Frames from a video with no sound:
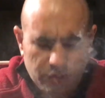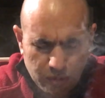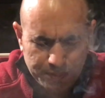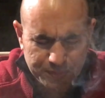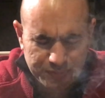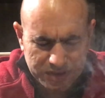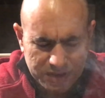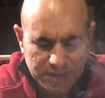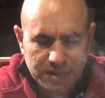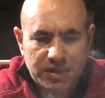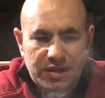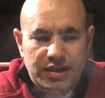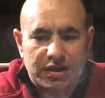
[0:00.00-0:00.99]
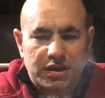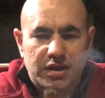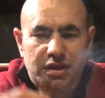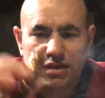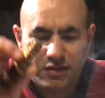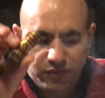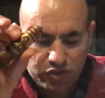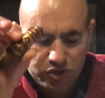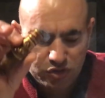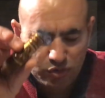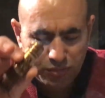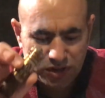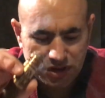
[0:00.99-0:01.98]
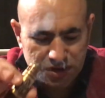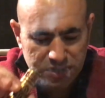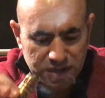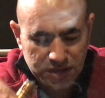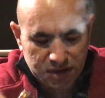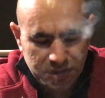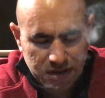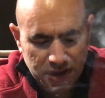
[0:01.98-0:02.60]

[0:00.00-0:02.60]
Oop. 22 minutes in,